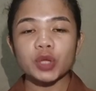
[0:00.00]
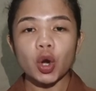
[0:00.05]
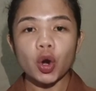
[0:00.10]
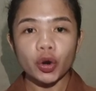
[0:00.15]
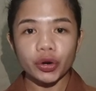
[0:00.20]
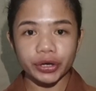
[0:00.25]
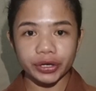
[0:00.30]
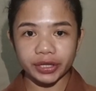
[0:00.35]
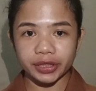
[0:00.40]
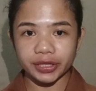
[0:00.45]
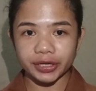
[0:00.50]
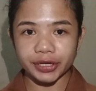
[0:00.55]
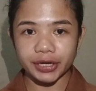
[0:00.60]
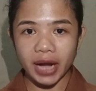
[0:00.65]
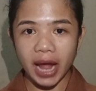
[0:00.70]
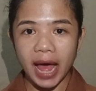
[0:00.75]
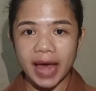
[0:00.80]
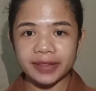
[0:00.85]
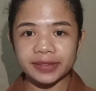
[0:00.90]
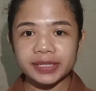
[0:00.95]
or
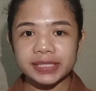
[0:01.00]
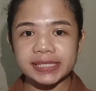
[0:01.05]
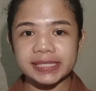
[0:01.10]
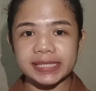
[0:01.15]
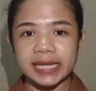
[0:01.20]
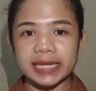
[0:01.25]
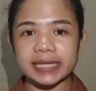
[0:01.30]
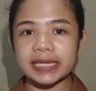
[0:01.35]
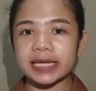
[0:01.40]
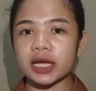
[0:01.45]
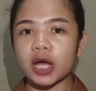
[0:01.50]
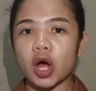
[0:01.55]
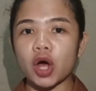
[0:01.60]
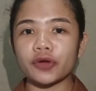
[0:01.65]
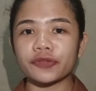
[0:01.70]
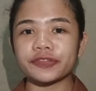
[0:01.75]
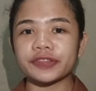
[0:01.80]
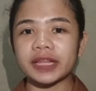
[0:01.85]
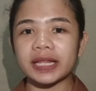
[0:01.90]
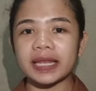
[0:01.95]
their understanding
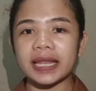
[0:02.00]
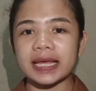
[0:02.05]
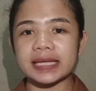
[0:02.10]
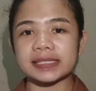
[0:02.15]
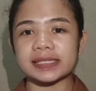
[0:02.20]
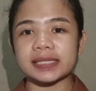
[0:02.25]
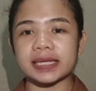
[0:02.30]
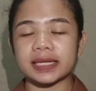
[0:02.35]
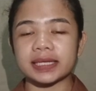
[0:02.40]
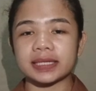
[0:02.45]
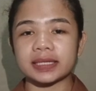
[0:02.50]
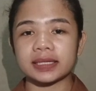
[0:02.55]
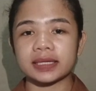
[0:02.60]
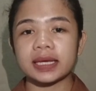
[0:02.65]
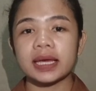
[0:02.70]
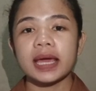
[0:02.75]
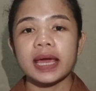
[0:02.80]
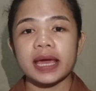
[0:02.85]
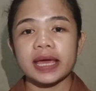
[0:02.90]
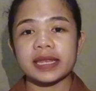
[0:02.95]
of the lesson.
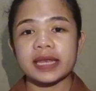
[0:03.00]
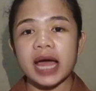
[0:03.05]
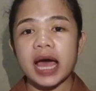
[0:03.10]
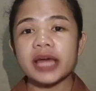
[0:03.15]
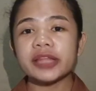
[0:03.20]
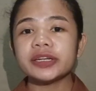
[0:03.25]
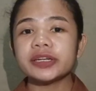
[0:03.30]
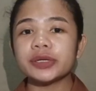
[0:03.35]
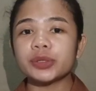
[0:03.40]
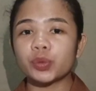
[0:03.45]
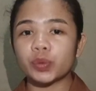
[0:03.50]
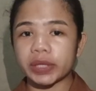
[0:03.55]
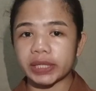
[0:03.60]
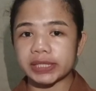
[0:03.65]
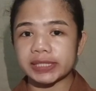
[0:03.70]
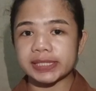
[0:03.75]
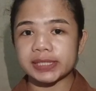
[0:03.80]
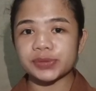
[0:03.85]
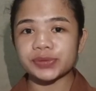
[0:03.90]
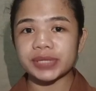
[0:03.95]
In other
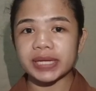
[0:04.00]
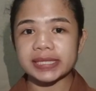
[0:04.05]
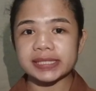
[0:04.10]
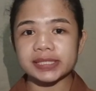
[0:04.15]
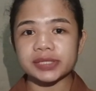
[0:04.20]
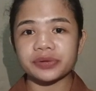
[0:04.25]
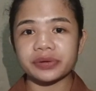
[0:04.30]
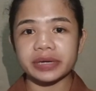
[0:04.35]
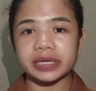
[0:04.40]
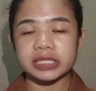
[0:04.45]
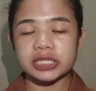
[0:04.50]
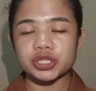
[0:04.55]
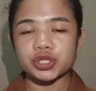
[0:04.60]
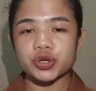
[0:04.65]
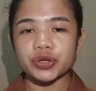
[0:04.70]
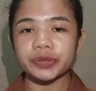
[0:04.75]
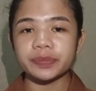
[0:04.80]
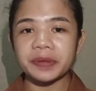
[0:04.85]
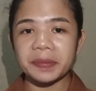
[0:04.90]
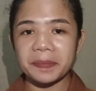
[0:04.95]
words, students' grades
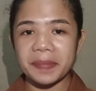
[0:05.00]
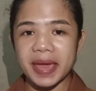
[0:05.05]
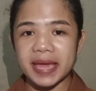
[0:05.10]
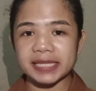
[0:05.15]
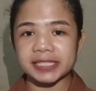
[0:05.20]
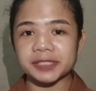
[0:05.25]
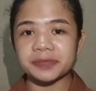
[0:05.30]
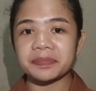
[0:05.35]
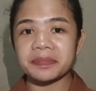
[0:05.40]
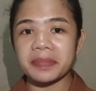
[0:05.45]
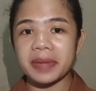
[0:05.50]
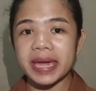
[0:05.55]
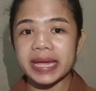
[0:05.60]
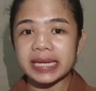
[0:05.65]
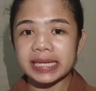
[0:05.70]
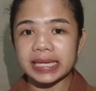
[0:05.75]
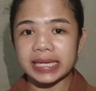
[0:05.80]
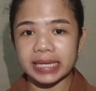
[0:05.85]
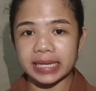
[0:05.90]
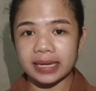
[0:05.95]
should be based
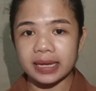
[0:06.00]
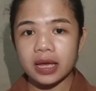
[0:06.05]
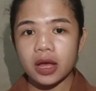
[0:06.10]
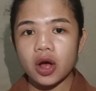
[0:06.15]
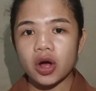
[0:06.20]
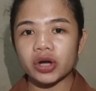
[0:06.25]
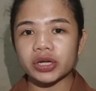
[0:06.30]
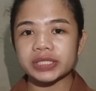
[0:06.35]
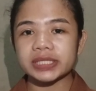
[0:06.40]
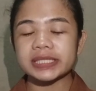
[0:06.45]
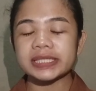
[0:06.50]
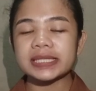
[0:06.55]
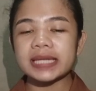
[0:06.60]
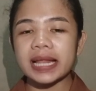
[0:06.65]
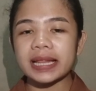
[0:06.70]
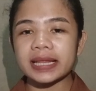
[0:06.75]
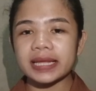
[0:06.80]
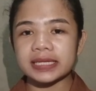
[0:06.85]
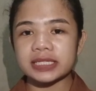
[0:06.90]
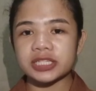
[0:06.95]
mainly on the
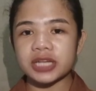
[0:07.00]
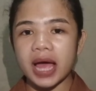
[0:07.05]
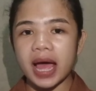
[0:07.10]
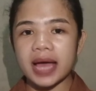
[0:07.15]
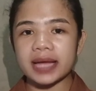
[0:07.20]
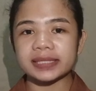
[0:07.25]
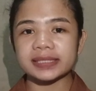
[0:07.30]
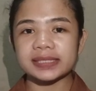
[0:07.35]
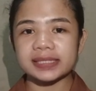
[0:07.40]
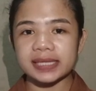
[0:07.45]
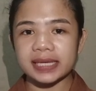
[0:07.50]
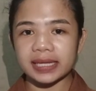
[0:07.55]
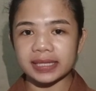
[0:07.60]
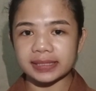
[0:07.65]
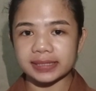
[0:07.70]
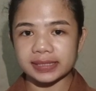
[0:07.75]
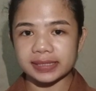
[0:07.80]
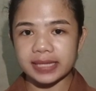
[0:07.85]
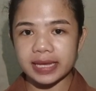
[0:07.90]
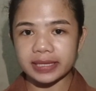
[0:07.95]
knowledge and
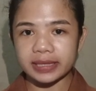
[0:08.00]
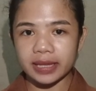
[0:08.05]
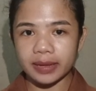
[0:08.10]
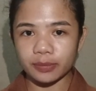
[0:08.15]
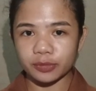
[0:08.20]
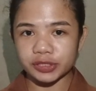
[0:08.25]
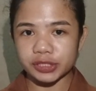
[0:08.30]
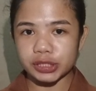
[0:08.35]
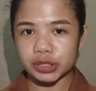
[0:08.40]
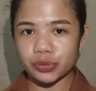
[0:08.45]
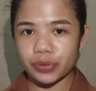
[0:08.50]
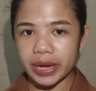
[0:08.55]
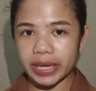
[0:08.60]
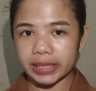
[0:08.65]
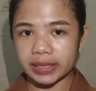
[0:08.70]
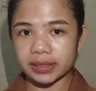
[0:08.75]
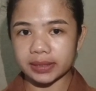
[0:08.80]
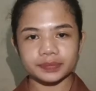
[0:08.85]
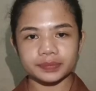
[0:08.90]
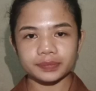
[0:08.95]
skills they demonstrate.